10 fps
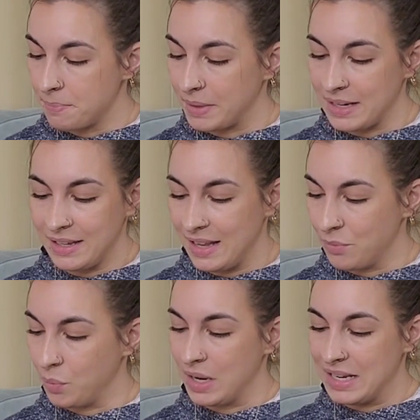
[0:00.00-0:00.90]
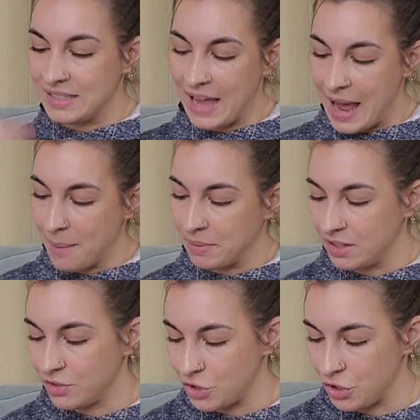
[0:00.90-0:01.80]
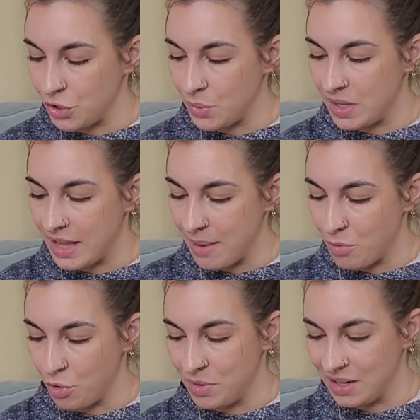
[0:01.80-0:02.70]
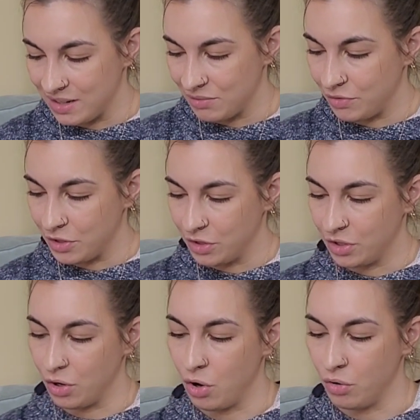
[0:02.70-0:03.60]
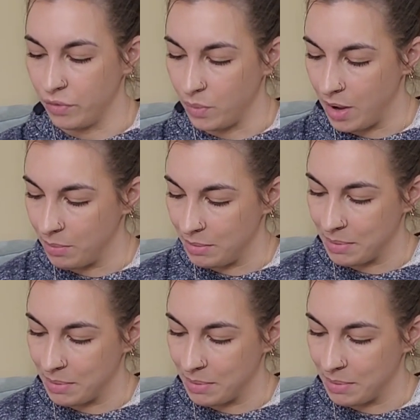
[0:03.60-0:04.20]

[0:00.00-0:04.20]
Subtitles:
But when it's happening to you in that moment, it can feel a little overwhelming,